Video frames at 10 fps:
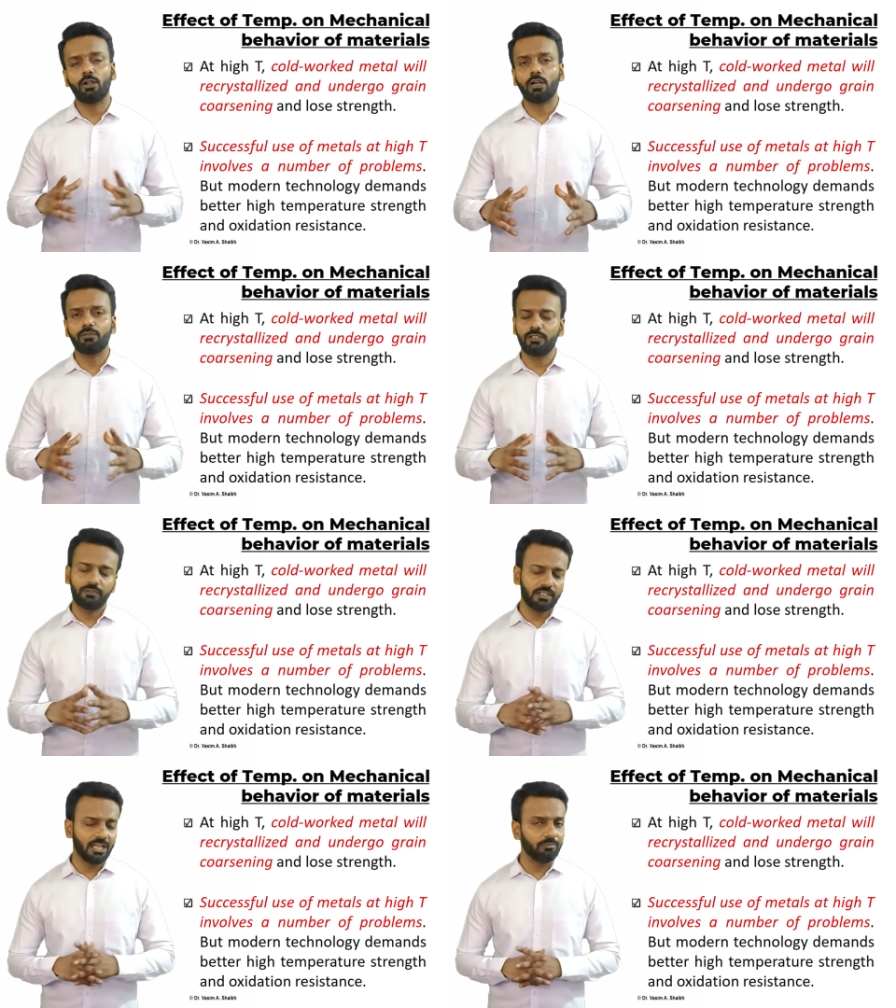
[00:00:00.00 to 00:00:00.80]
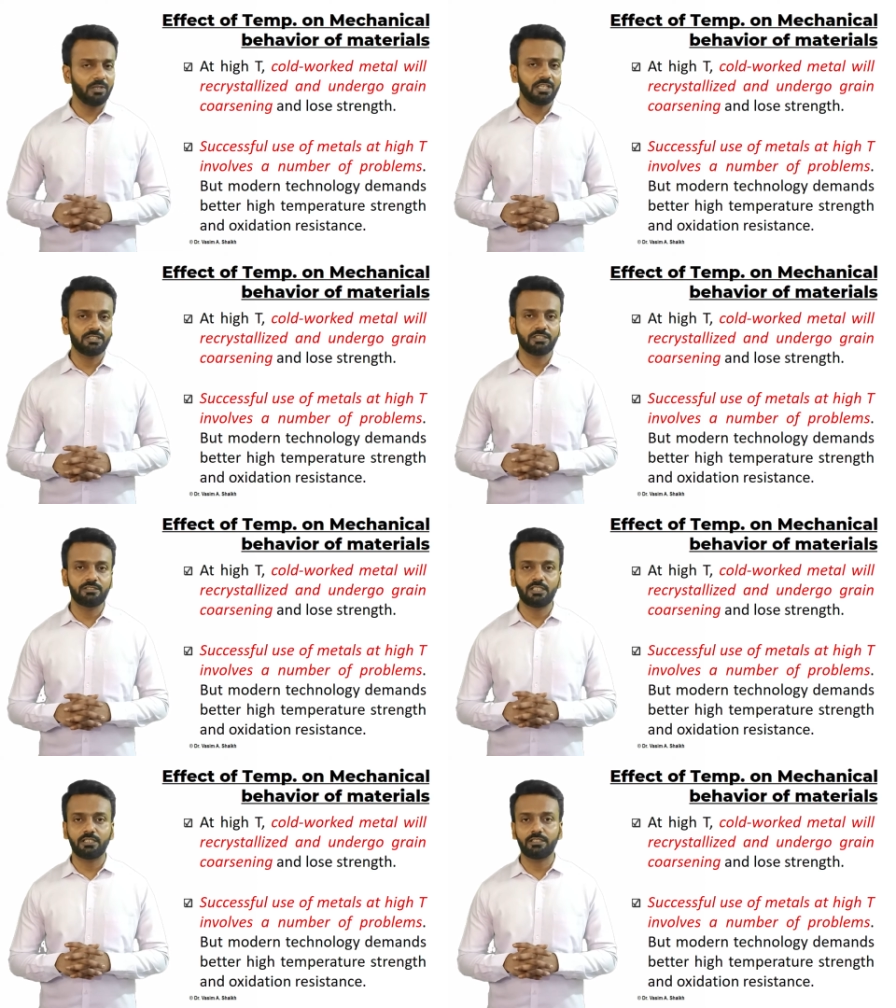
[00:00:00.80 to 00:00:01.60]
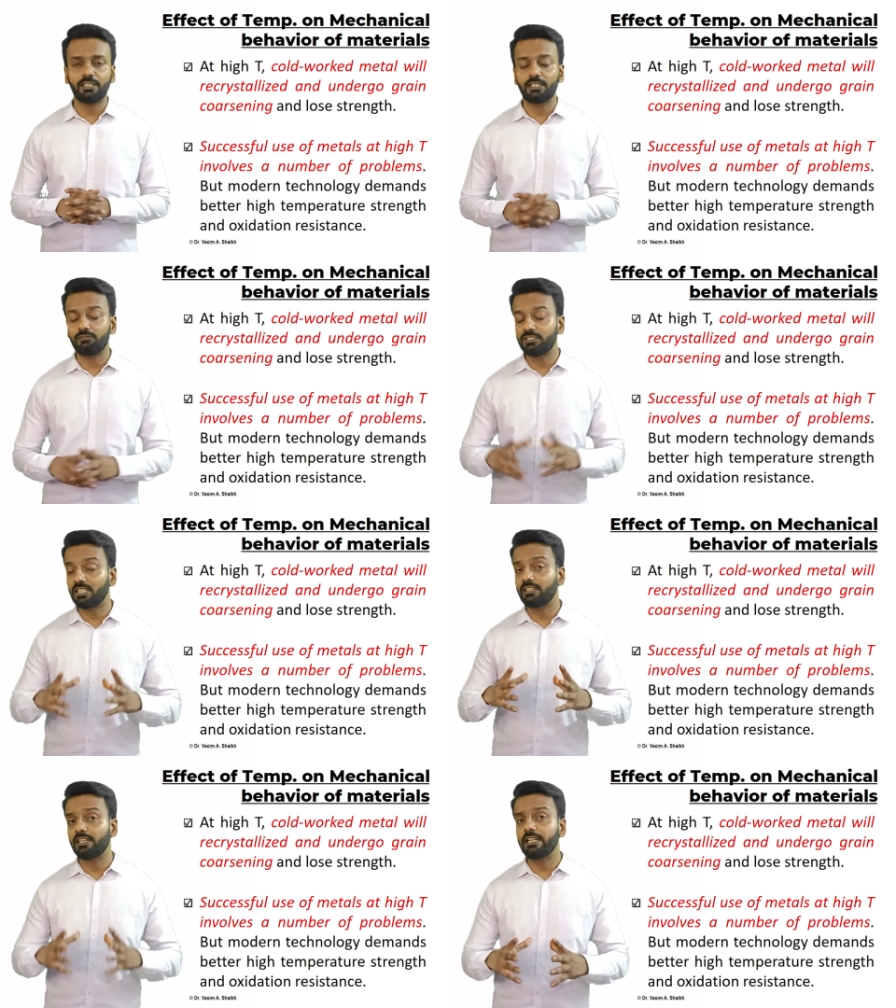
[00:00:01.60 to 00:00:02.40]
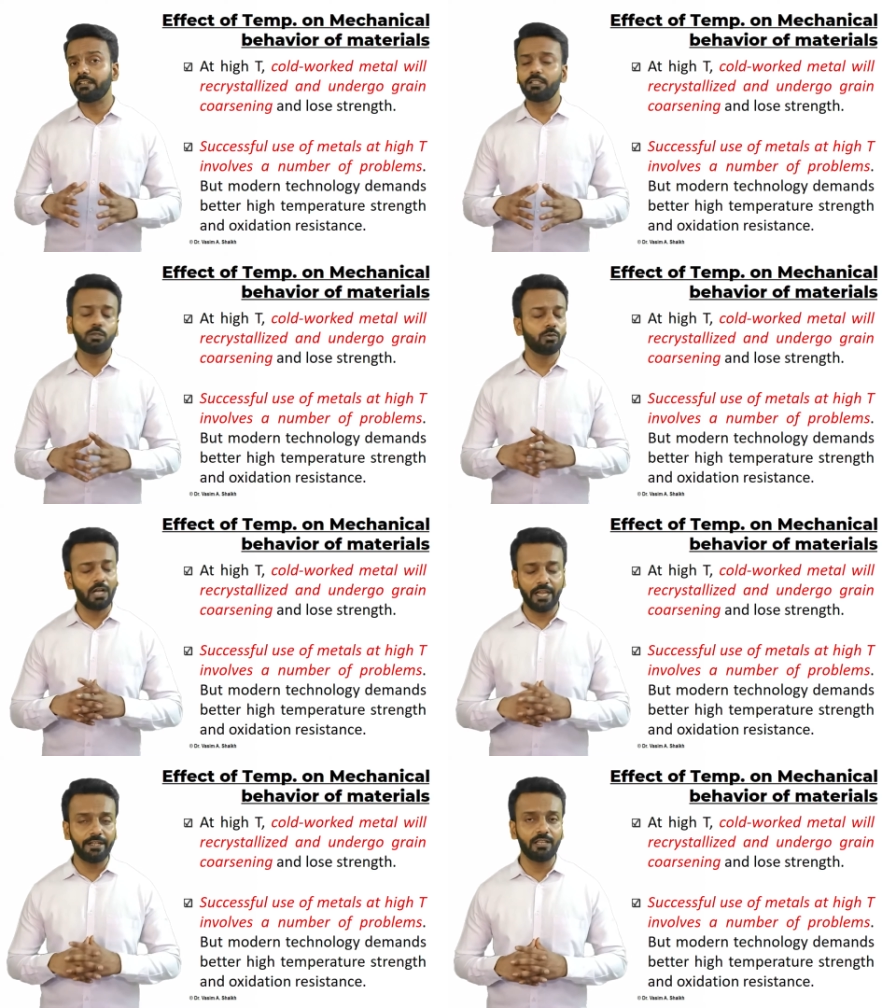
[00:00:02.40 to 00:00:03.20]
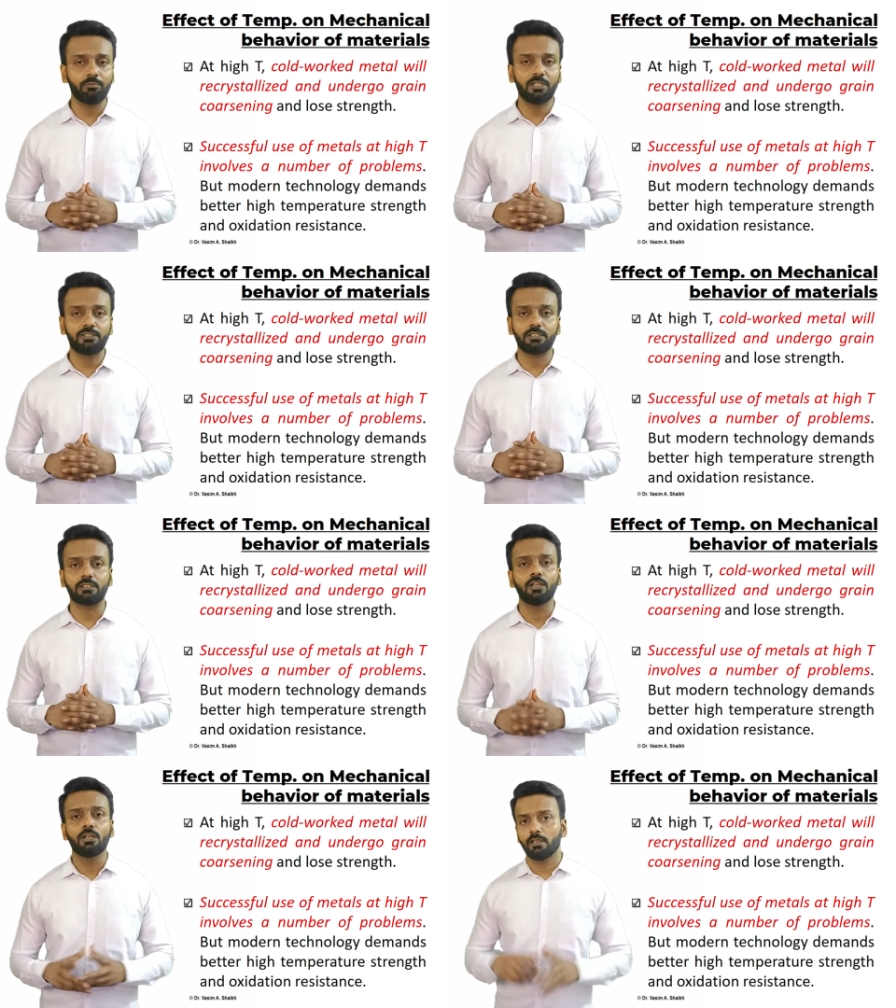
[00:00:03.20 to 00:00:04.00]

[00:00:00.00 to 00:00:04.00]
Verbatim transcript: lot of different applications are there which are related to high temperature.